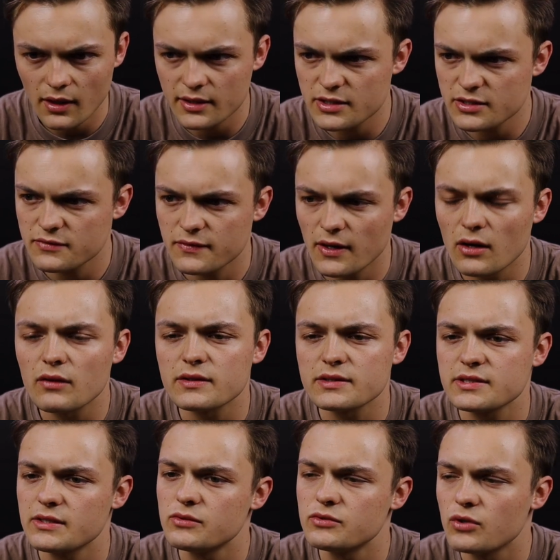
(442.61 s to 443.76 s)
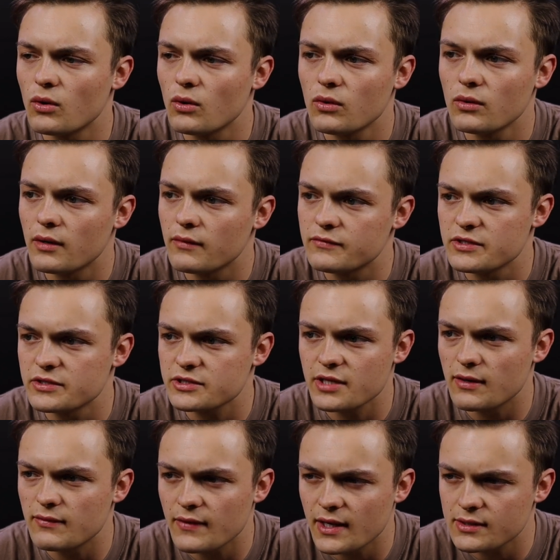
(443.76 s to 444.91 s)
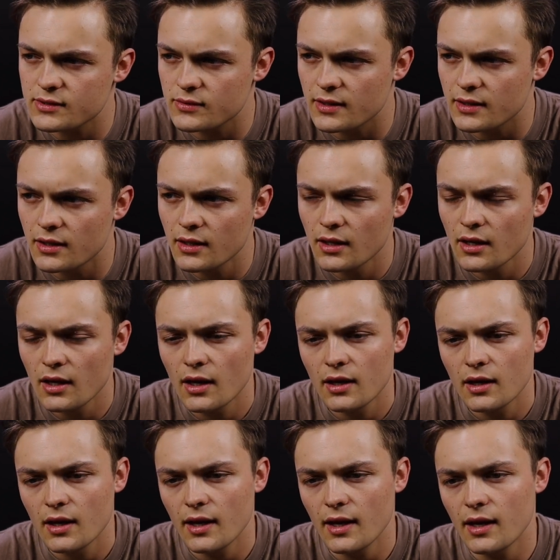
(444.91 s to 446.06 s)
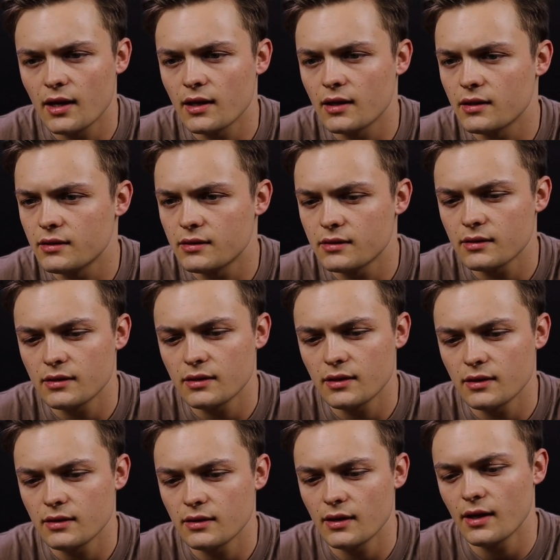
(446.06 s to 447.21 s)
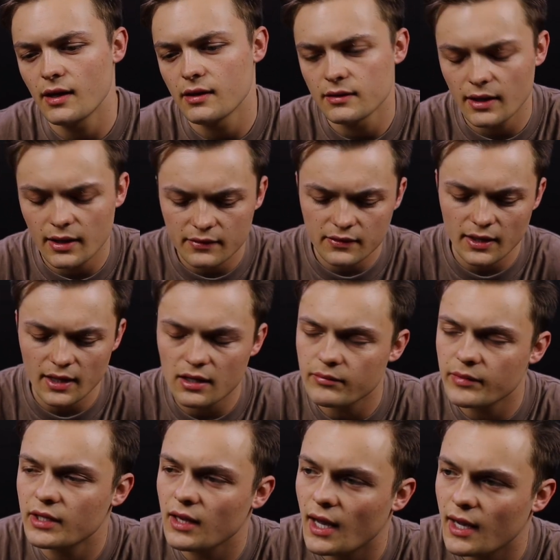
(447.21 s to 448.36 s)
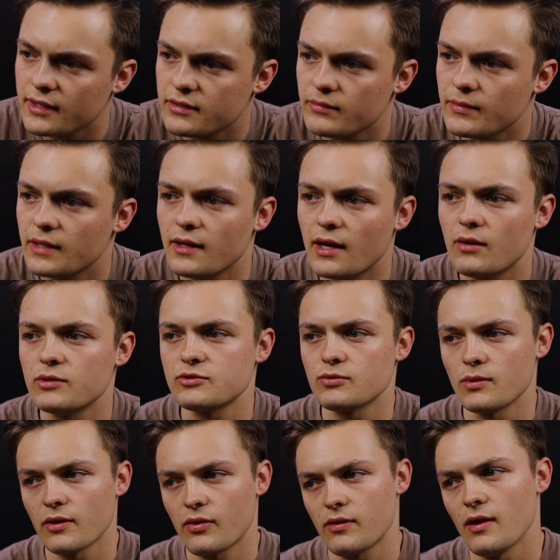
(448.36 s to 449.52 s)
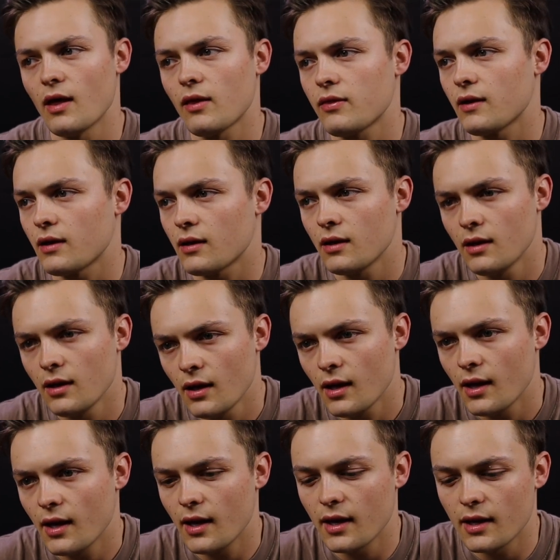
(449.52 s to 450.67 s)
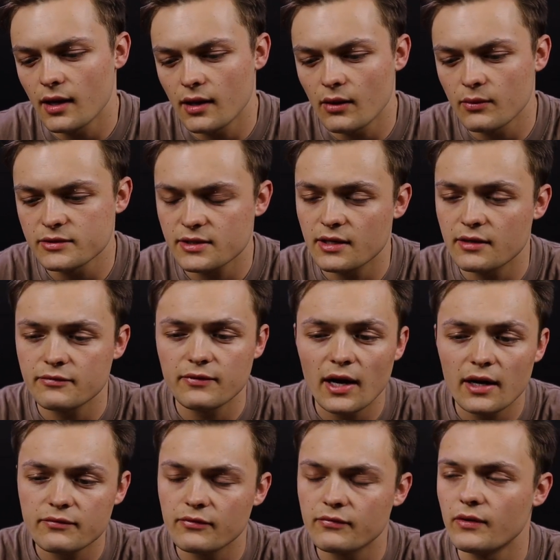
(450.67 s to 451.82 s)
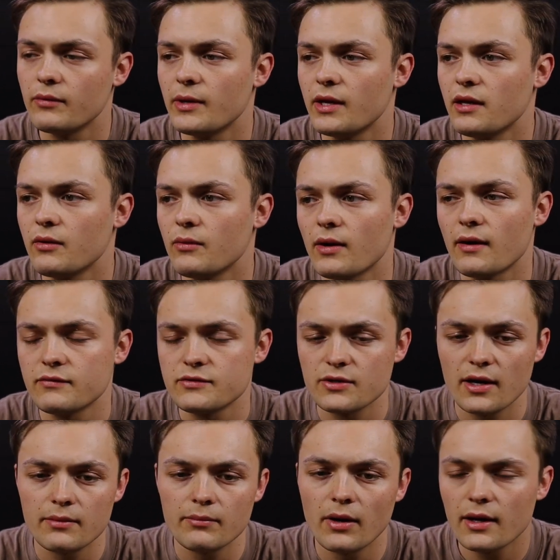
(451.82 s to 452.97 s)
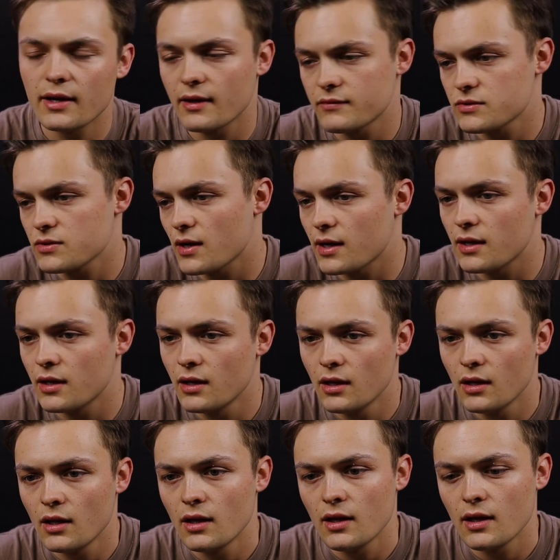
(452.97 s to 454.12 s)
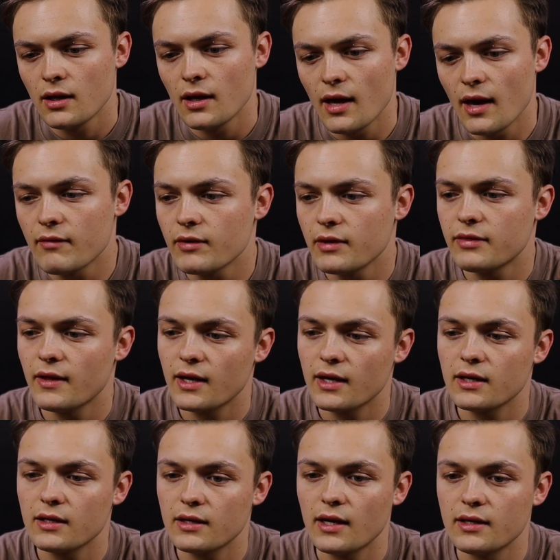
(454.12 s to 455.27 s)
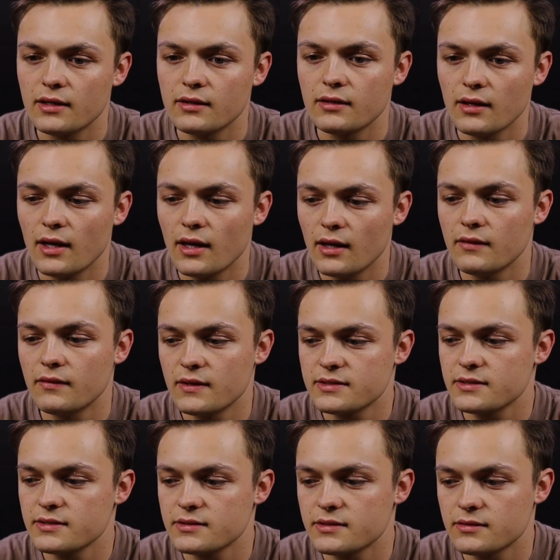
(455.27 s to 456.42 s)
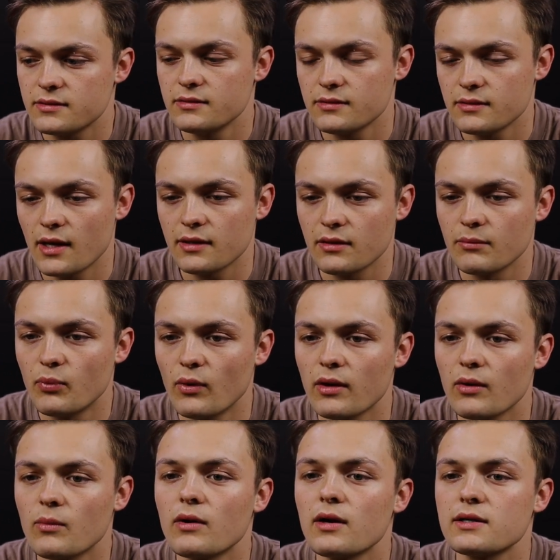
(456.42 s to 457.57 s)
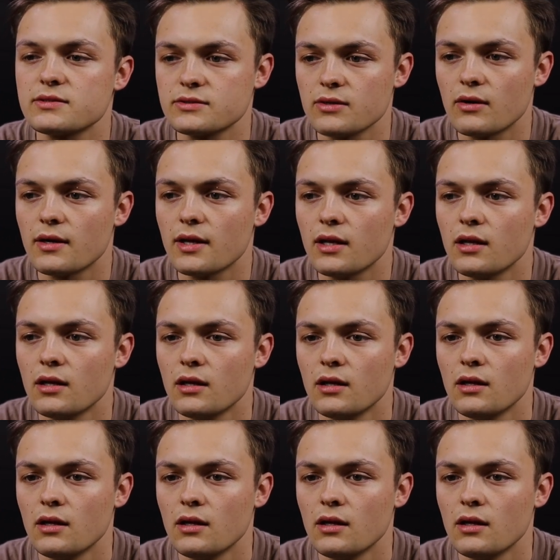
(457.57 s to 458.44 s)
just fell in this huge hole of just self-hatred and letting the enemy lie to me that I was worth nothing and I wasn't gonna find fulfillment anywhere. I've tried money, I've tried everything, and this is at the point where I started